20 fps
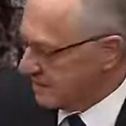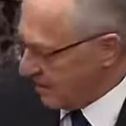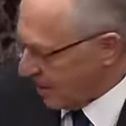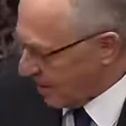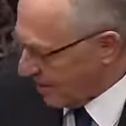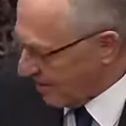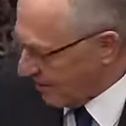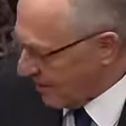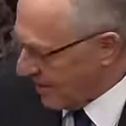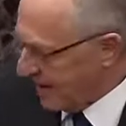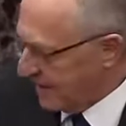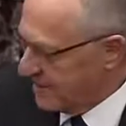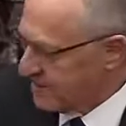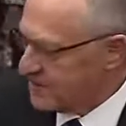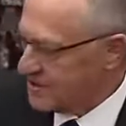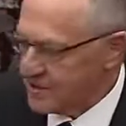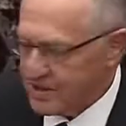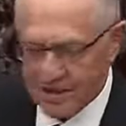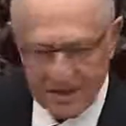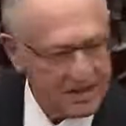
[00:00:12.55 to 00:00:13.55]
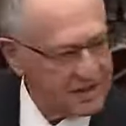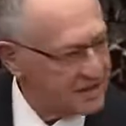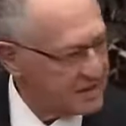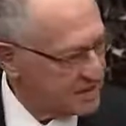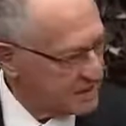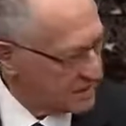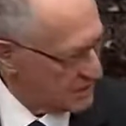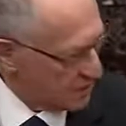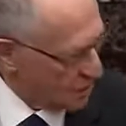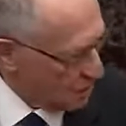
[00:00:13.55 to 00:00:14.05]
our friends,
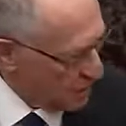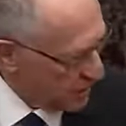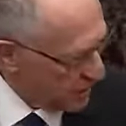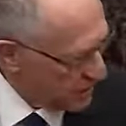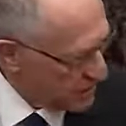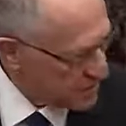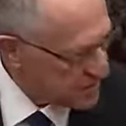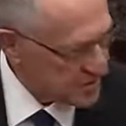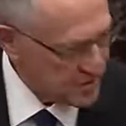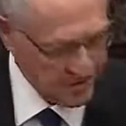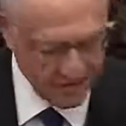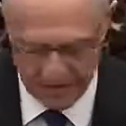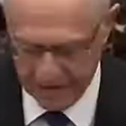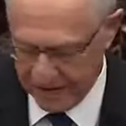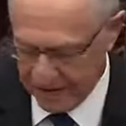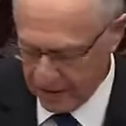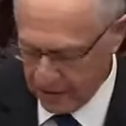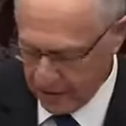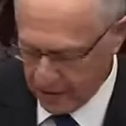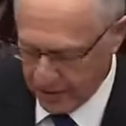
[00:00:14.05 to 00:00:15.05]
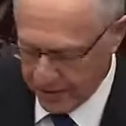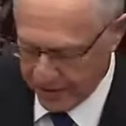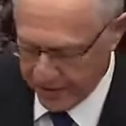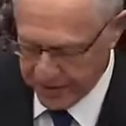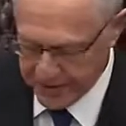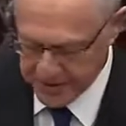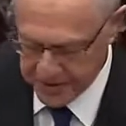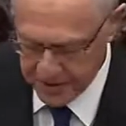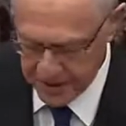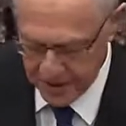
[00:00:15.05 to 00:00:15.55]
lawyers, fellow
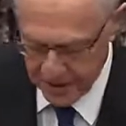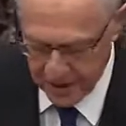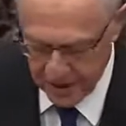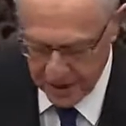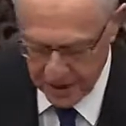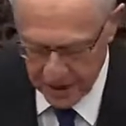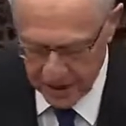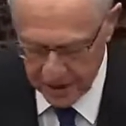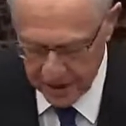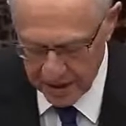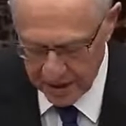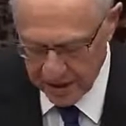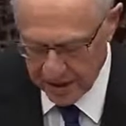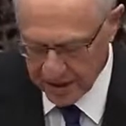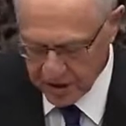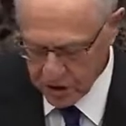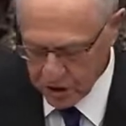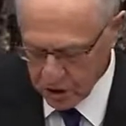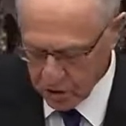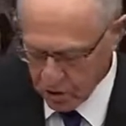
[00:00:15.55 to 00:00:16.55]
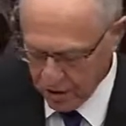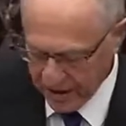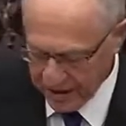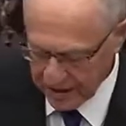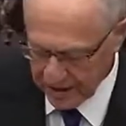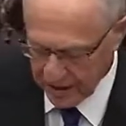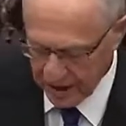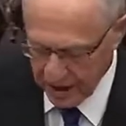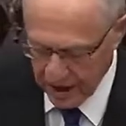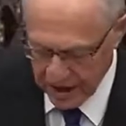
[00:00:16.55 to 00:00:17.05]
lawyers, it's a
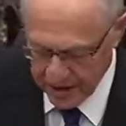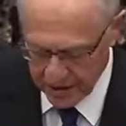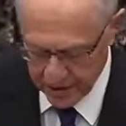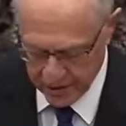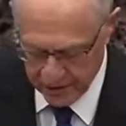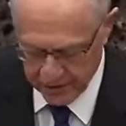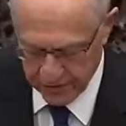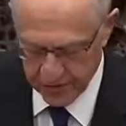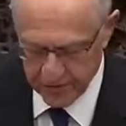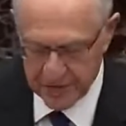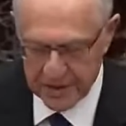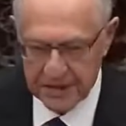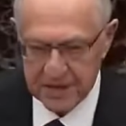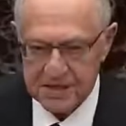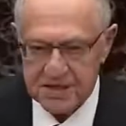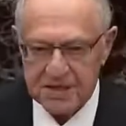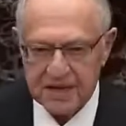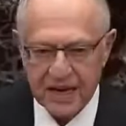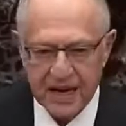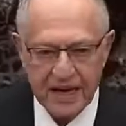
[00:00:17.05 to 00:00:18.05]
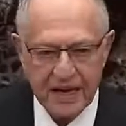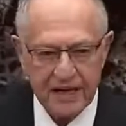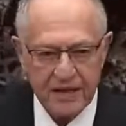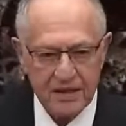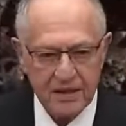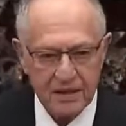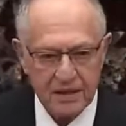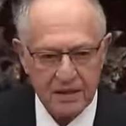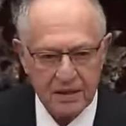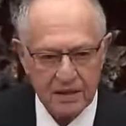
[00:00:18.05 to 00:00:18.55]
great honor for me to
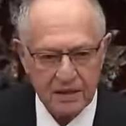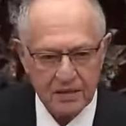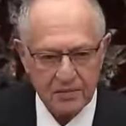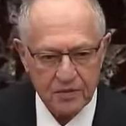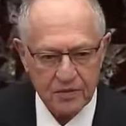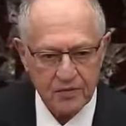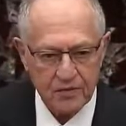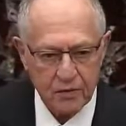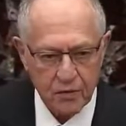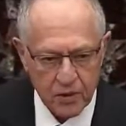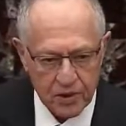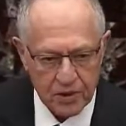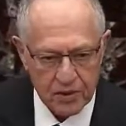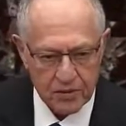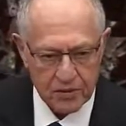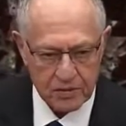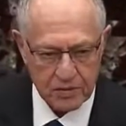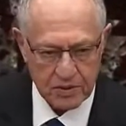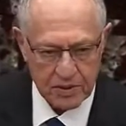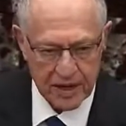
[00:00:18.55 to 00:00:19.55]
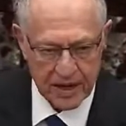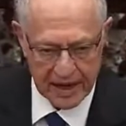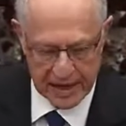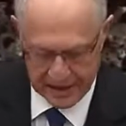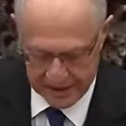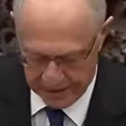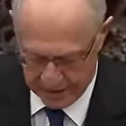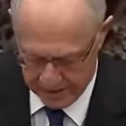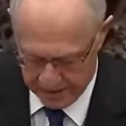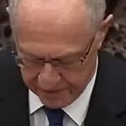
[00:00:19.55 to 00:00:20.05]
stand before you
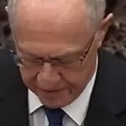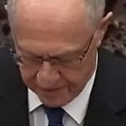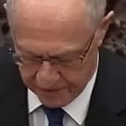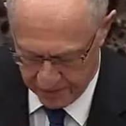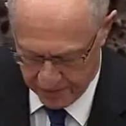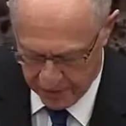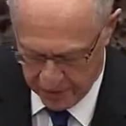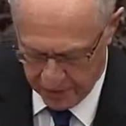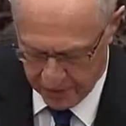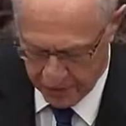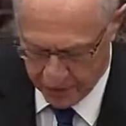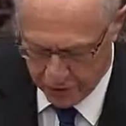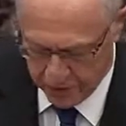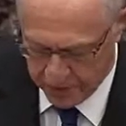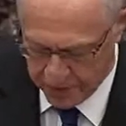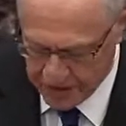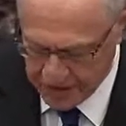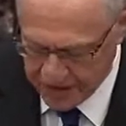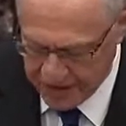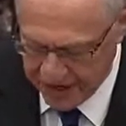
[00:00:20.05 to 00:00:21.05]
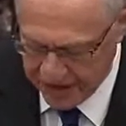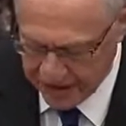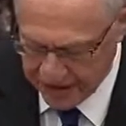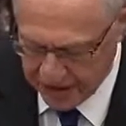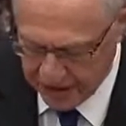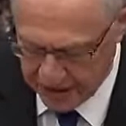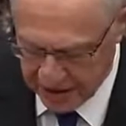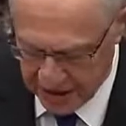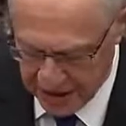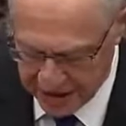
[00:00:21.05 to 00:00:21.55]
today to present
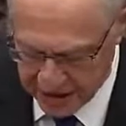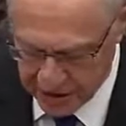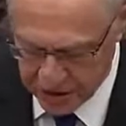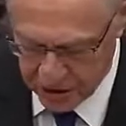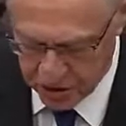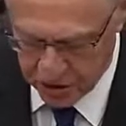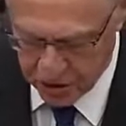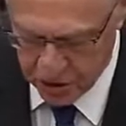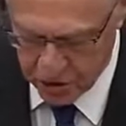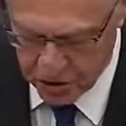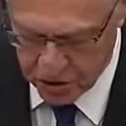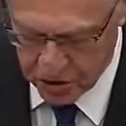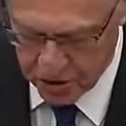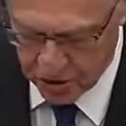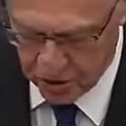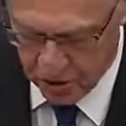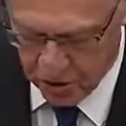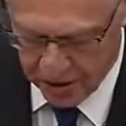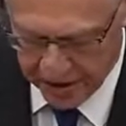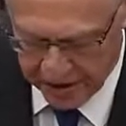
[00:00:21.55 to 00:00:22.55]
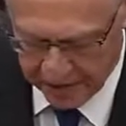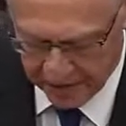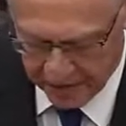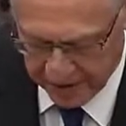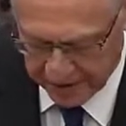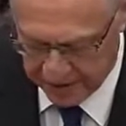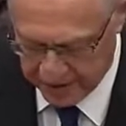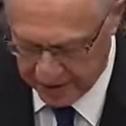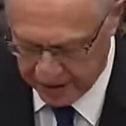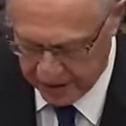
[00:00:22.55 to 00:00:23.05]
a constitutional
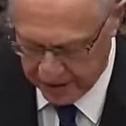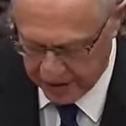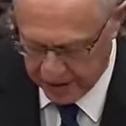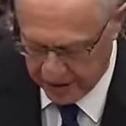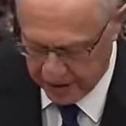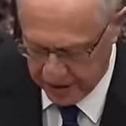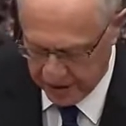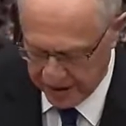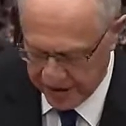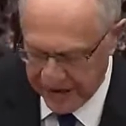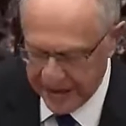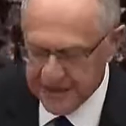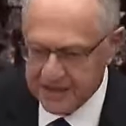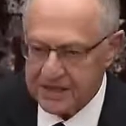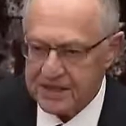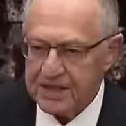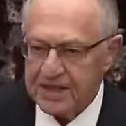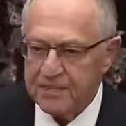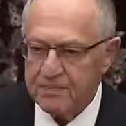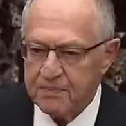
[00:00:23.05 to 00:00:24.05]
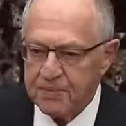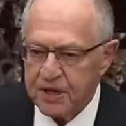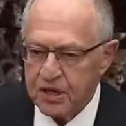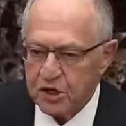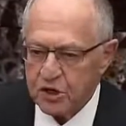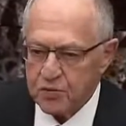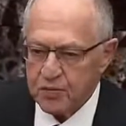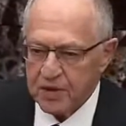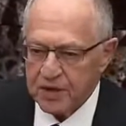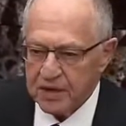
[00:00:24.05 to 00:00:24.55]
argument against the
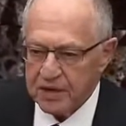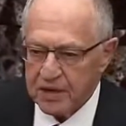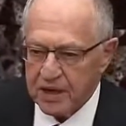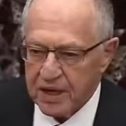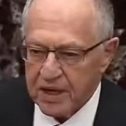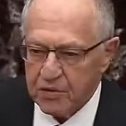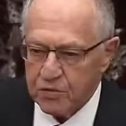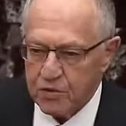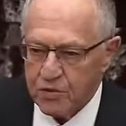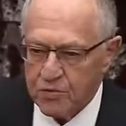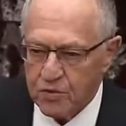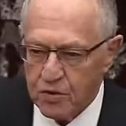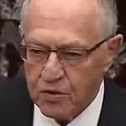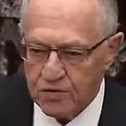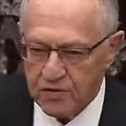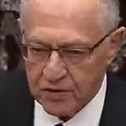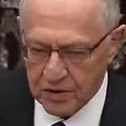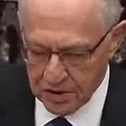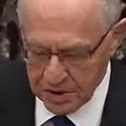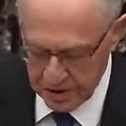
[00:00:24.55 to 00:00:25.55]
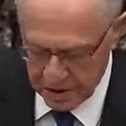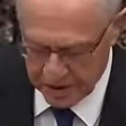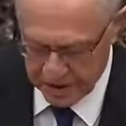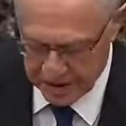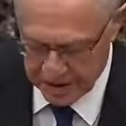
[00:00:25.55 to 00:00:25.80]
impeachment and removal